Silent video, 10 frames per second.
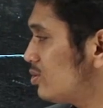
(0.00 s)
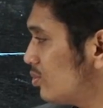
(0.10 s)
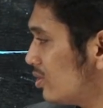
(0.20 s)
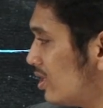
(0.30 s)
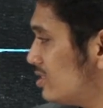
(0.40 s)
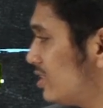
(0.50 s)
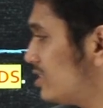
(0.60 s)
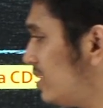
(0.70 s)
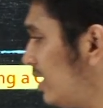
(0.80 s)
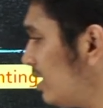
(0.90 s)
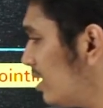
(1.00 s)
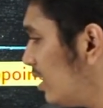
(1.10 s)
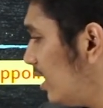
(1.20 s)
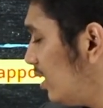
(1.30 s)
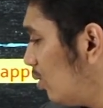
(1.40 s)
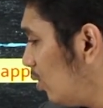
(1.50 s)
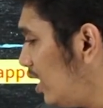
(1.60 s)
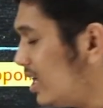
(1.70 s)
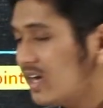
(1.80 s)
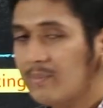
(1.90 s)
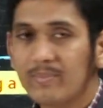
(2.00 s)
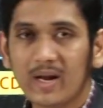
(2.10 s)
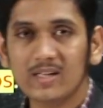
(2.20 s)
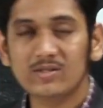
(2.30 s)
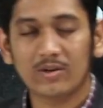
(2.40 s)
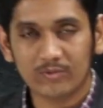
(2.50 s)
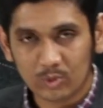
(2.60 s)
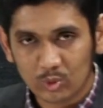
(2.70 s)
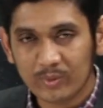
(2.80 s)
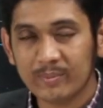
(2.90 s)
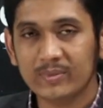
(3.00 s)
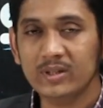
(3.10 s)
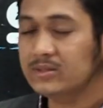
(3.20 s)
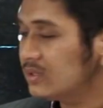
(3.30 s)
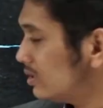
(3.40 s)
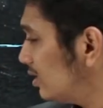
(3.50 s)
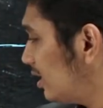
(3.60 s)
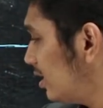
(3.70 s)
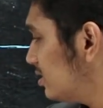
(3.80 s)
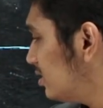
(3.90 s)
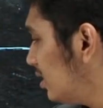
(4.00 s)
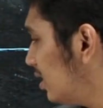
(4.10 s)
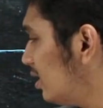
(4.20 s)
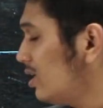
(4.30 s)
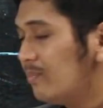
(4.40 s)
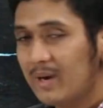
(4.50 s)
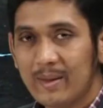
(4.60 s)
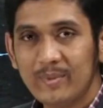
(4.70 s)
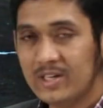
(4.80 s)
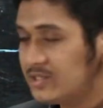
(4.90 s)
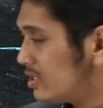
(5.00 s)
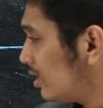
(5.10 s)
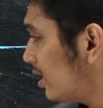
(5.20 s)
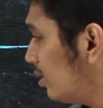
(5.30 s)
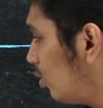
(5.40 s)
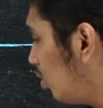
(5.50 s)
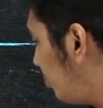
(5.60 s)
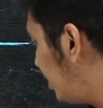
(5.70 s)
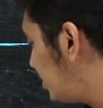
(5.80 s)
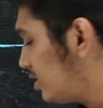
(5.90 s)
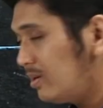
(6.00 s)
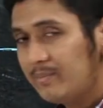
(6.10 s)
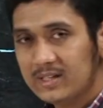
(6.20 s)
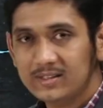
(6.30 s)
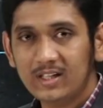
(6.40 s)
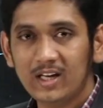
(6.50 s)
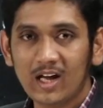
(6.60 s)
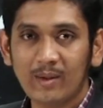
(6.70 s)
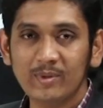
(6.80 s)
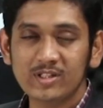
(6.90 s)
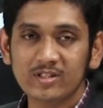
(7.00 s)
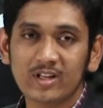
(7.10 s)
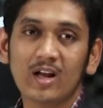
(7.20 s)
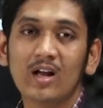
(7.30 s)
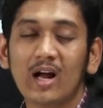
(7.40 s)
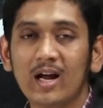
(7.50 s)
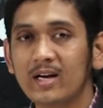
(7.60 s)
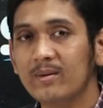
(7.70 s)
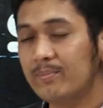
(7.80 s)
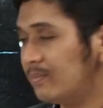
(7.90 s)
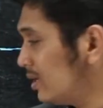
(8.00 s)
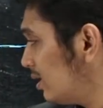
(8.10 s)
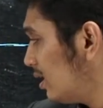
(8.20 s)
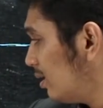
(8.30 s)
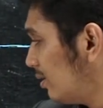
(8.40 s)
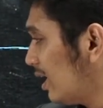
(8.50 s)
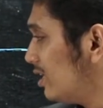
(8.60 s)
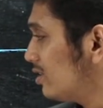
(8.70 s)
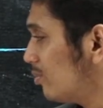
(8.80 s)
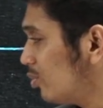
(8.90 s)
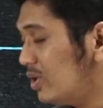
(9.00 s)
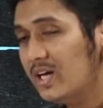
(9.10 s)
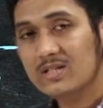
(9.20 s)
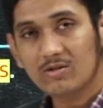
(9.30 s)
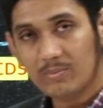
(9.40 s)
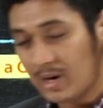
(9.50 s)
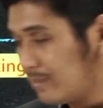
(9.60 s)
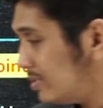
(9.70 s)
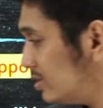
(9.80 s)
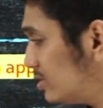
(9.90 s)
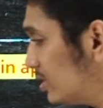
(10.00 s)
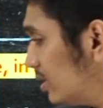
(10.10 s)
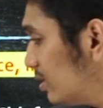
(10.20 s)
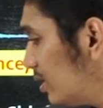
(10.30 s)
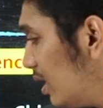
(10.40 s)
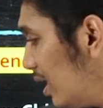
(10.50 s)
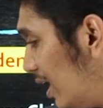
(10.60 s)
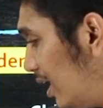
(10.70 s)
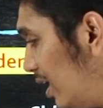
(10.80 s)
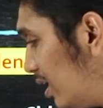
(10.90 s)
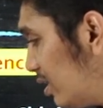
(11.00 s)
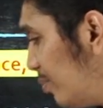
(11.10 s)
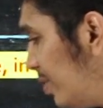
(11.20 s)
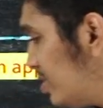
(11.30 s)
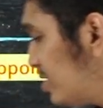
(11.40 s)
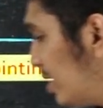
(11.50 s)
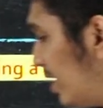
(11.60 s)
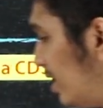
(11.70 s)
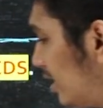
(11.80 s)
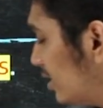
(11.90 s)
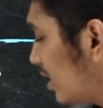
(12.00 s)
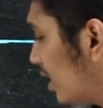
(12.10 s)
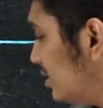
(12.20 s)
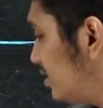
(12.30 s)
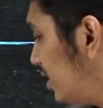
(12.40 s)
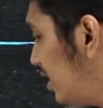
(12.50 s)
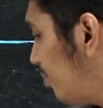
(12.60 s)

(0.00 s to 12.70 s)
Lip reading: 2016, it only comprised of two members, that is Prime Minister and the Home Minister. Presently, Amit Shah and Narendra Modi as our Prime Minister. Earlier, the minister heading the concerned